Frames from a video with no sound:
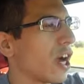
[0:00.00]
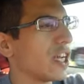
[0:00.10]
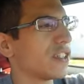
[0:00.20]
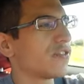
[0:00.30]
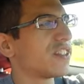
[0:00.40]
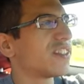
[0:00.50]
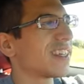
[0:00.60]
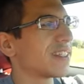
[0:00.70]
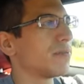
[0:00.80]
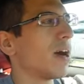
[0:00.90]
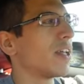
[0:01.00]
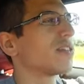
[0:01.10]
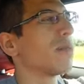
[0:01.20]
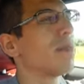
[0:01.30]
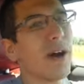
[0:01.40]
guys for six
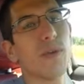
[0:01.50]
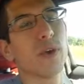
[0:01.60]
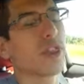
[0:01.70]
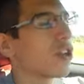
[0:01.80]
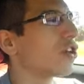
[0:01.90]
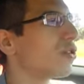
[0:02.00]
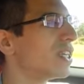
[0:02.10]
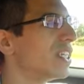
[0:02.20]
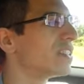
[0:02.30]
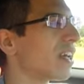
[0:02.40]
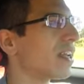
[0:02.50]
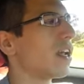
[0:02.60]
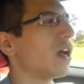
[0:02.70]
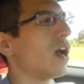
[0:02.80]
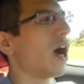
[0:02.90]
months, but with good reason.
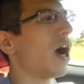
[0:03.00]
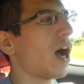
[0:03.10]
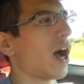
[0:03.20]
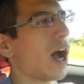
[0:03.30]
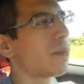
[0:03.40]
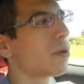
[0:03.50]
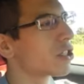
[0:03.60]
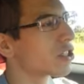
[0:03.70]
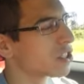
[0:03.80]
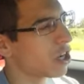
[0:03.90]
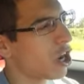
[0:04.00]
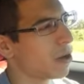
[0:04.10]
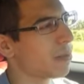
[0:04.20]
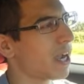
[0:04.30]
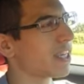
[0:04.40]
Uh, I purchased the
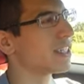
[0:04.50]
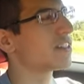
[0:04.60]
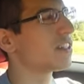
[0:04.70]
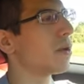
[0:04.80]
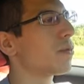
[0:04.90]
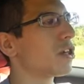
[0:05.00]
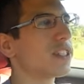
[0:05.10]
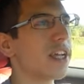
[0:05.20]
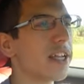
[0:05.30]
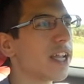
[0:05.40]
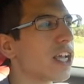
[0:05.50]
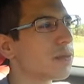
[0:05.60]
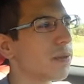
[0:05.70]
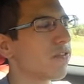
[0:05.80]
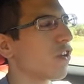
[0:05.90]
car back in December, 10
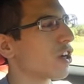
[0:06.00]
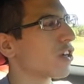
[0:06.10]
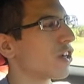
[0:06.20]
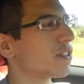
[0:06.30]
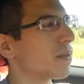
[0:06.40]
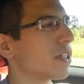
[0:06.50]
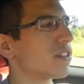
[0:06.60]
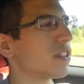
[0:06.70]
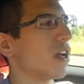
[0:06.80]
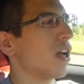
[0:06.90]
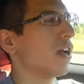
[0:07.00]
days before Christmas.